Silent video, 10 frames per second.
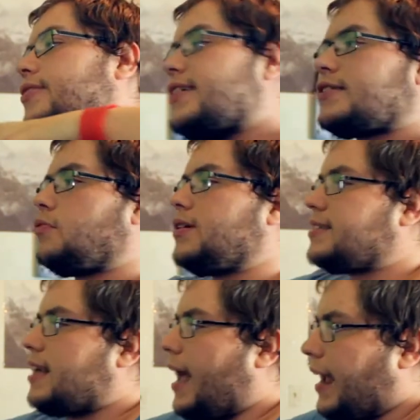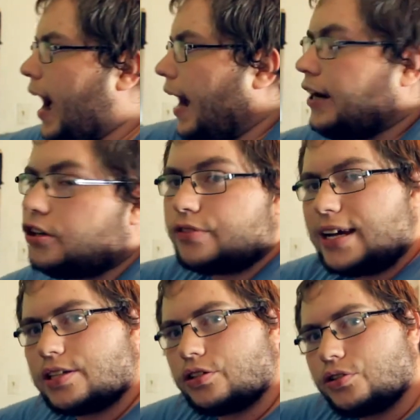This was a higher
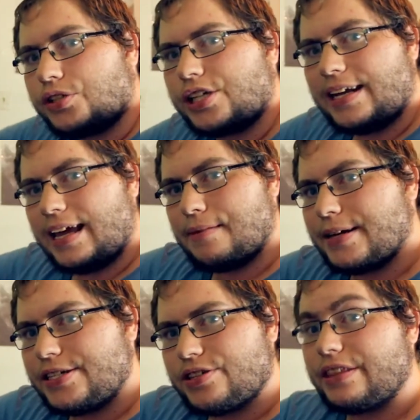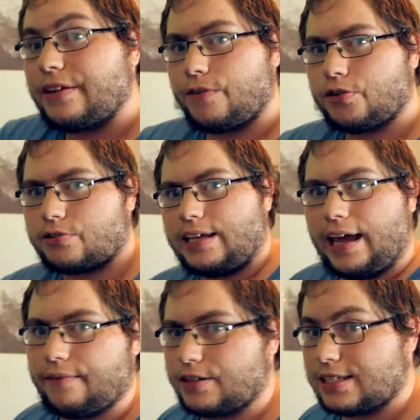resolution image than the photos I have,